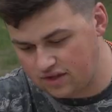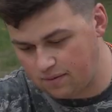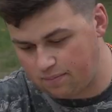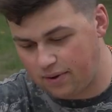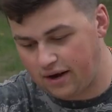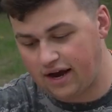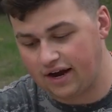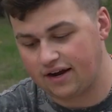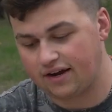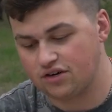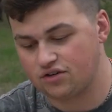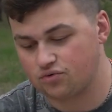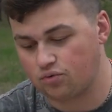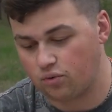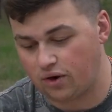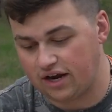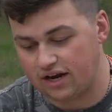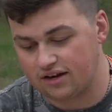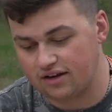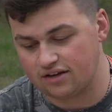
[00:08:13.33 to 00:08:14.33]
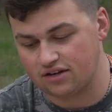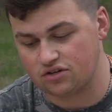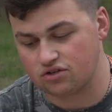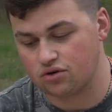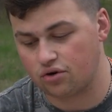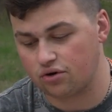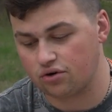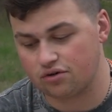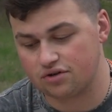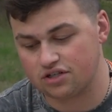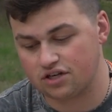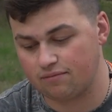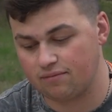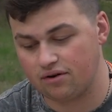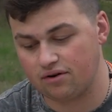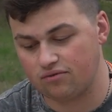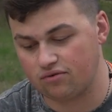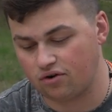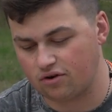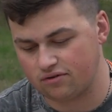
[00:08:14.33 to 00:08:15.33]
The package weight in total is gonna
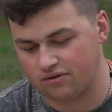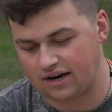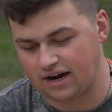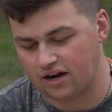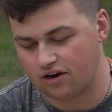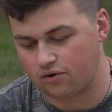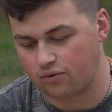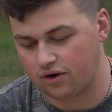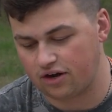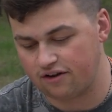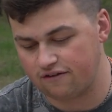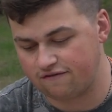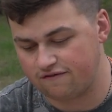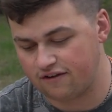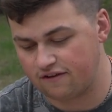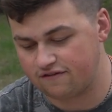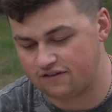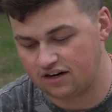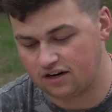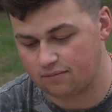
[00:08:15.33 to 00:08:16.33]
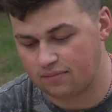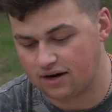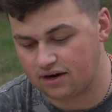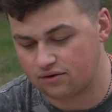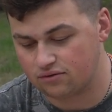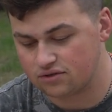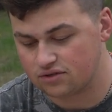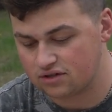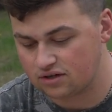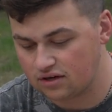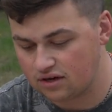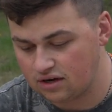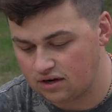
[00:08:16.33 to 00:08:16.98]
be not quite 15 pounds,